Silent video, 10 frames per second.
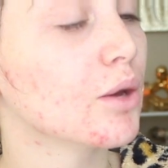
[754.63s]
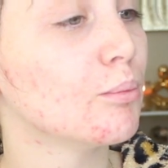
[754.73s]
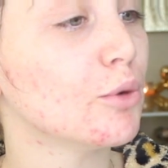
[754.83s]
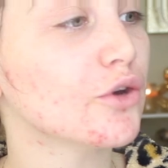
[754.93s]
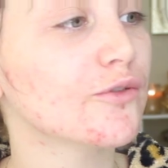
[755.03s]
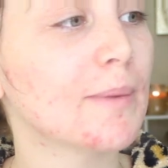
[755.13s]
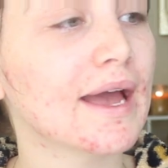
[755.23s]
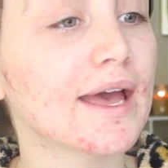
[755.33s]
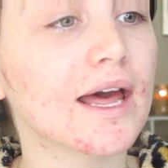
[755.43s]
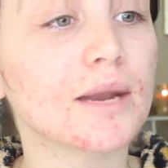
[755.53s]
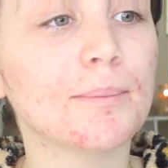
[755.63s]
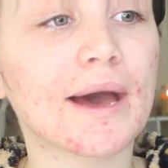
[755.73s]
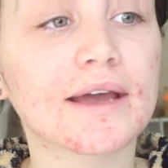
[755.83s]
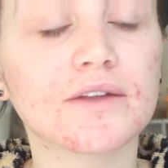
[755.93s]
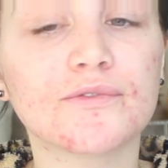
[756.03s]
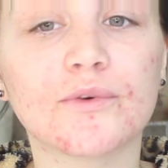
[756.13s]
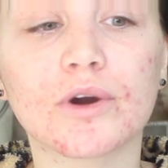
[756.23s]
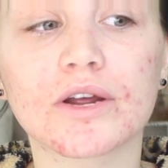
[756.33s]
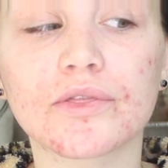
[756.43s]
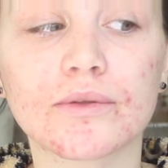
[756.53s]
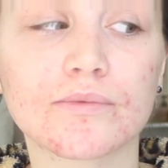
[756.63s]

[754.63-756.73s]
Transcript: move my head back and forth